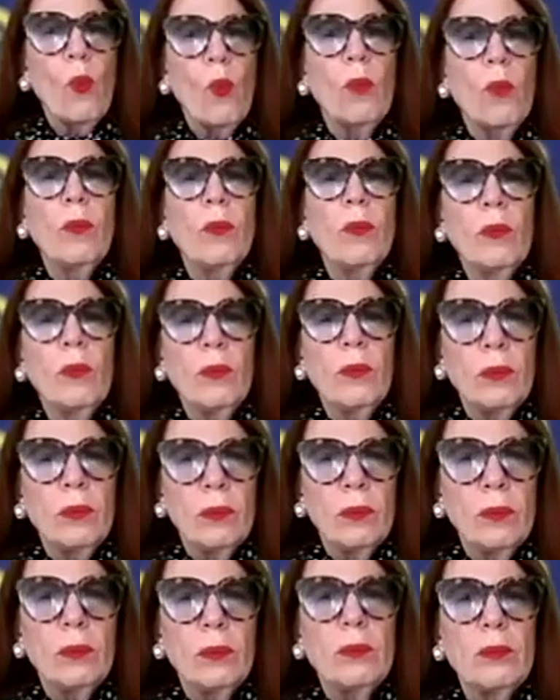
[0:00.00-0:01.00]

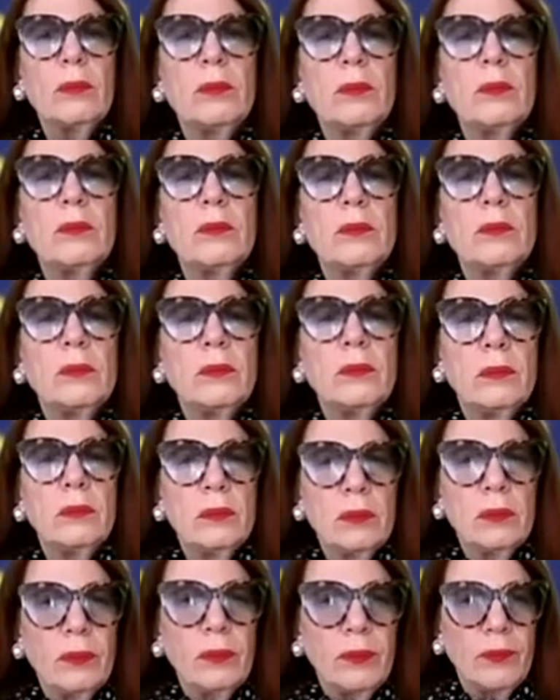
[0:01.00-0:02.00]

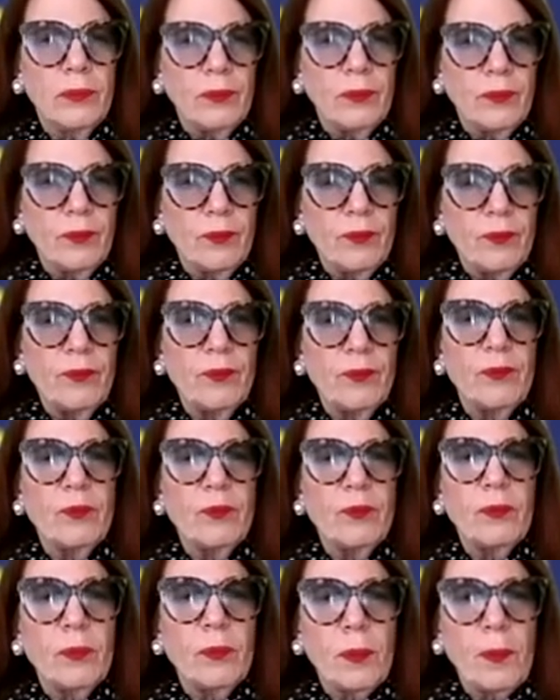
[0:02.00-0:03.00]

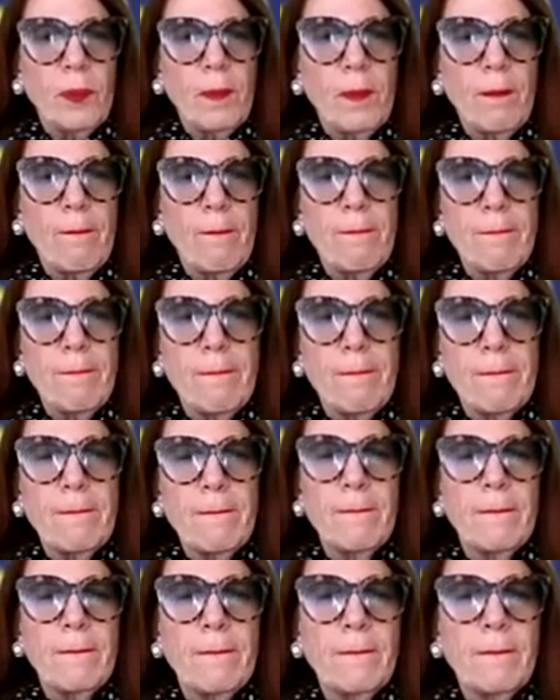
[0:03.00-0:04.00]

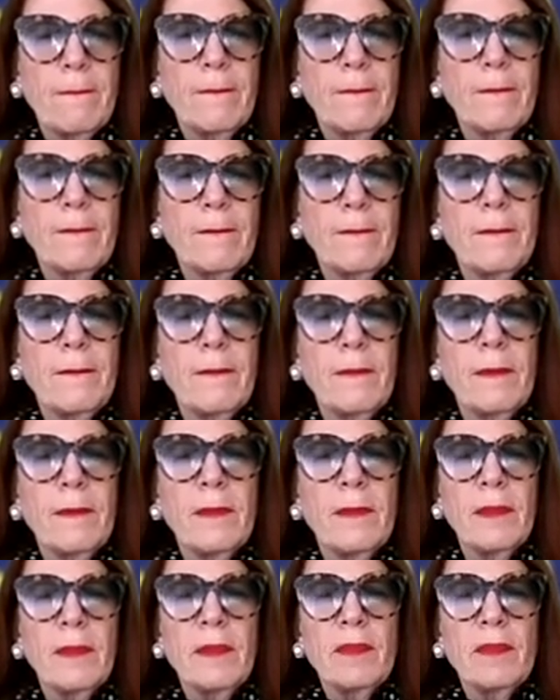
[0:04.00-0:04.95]
(silent)